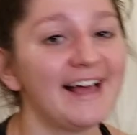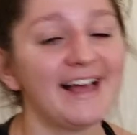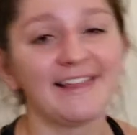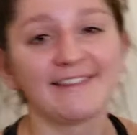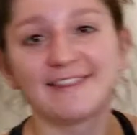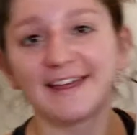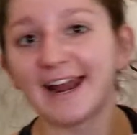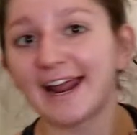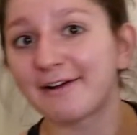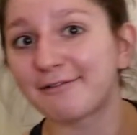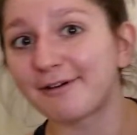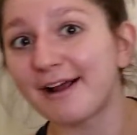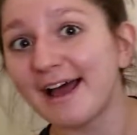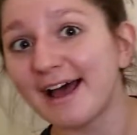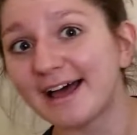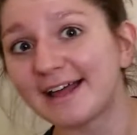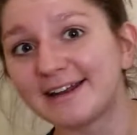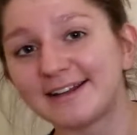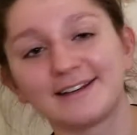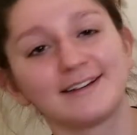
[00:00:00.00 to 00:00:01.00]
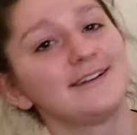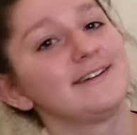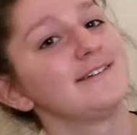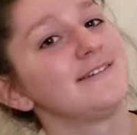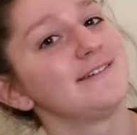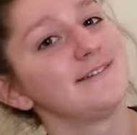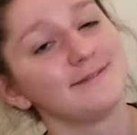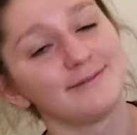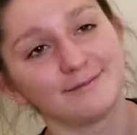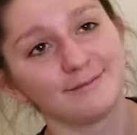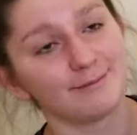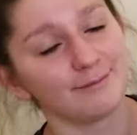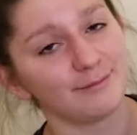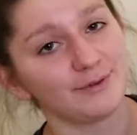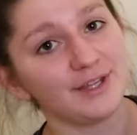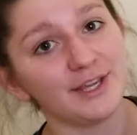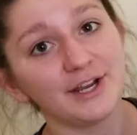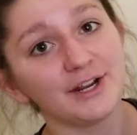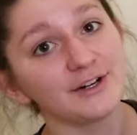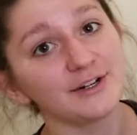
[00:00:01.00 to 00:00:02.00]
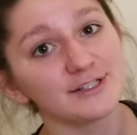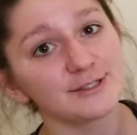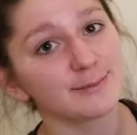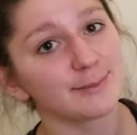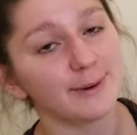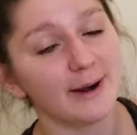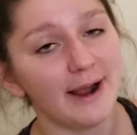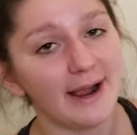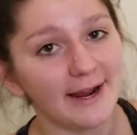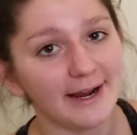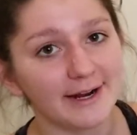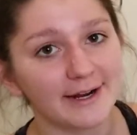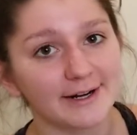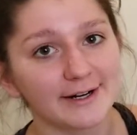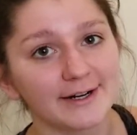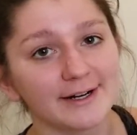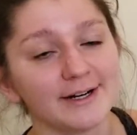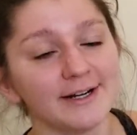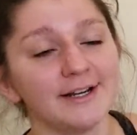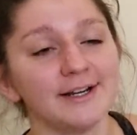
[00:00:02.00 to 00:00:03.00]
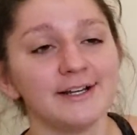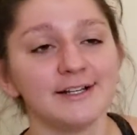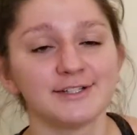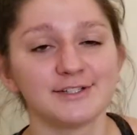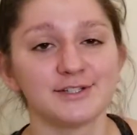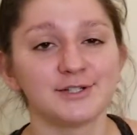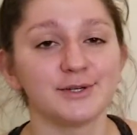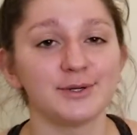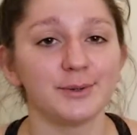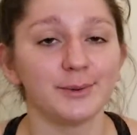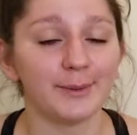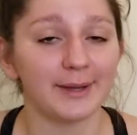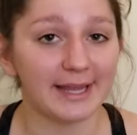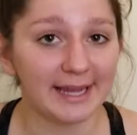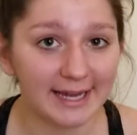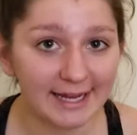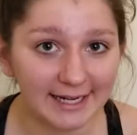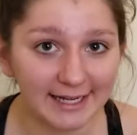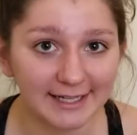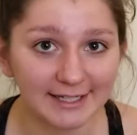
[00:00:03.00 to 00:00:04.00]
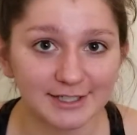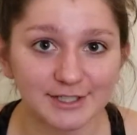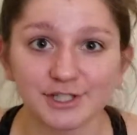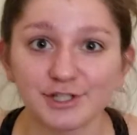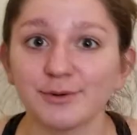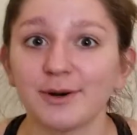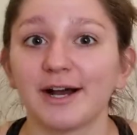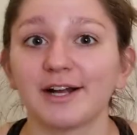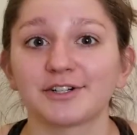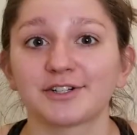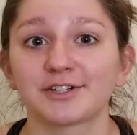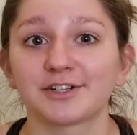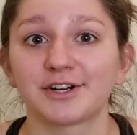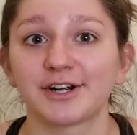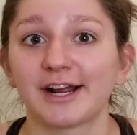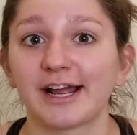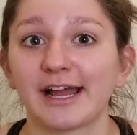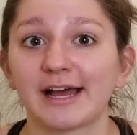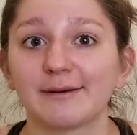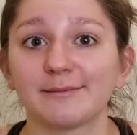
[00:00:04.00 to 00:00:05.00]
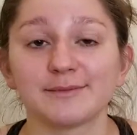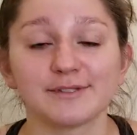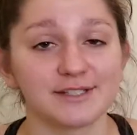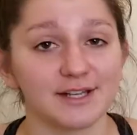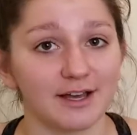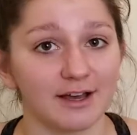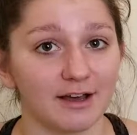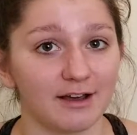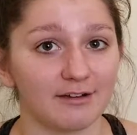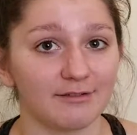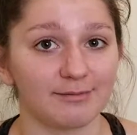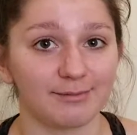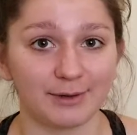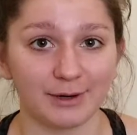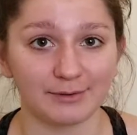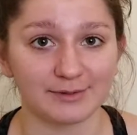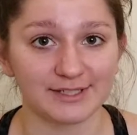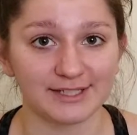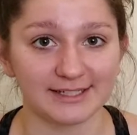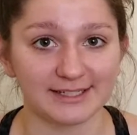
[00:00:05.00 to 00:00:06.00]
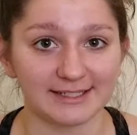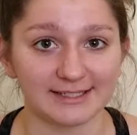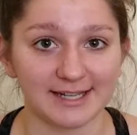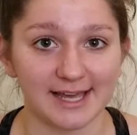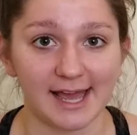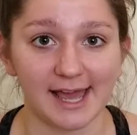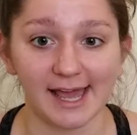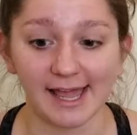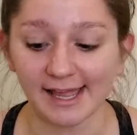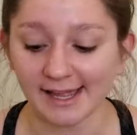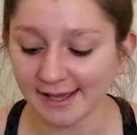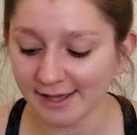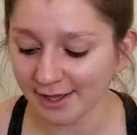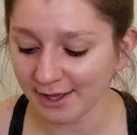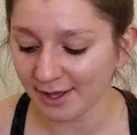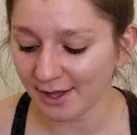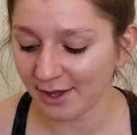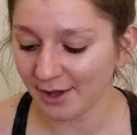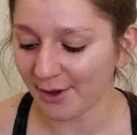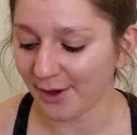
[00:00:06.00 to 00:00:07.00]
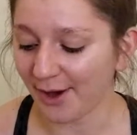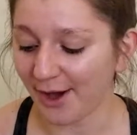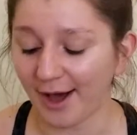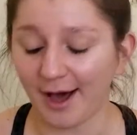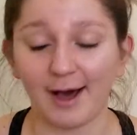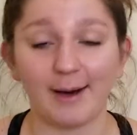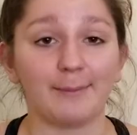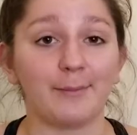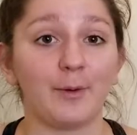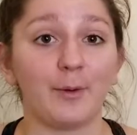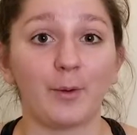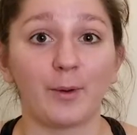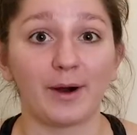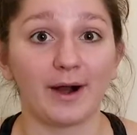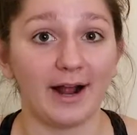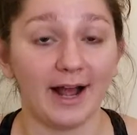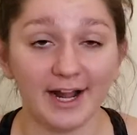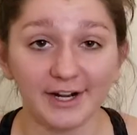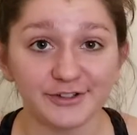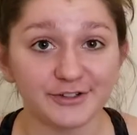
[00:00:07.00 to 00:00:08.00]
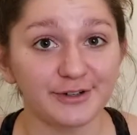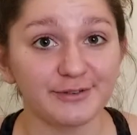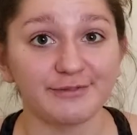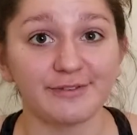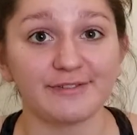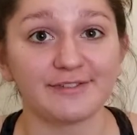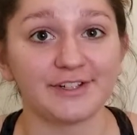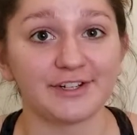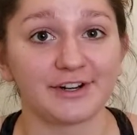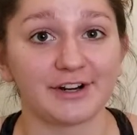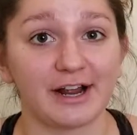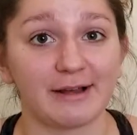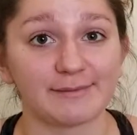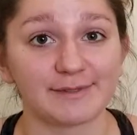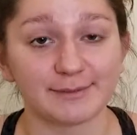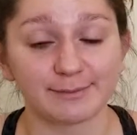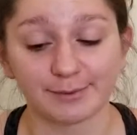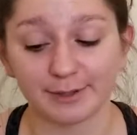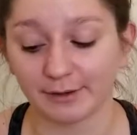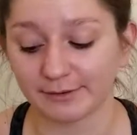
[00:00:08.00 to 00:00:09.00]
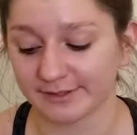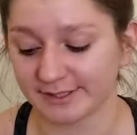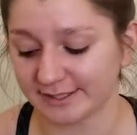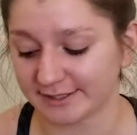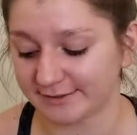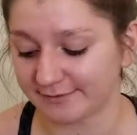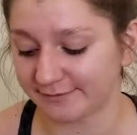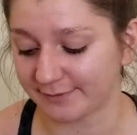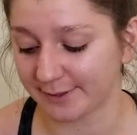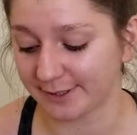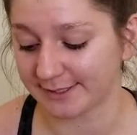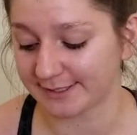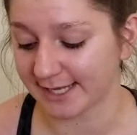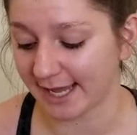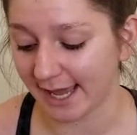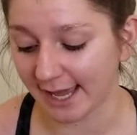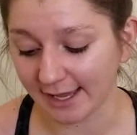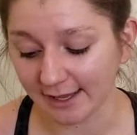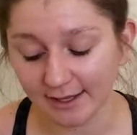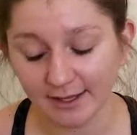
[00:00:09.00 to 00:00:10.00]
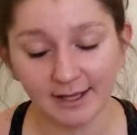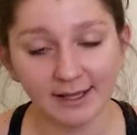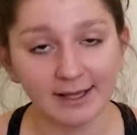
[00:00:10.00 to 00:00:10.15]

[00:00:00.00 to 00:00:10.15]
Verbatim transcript: that I read years prior to eating 200 grams of protein a day or 150 grams of protein per day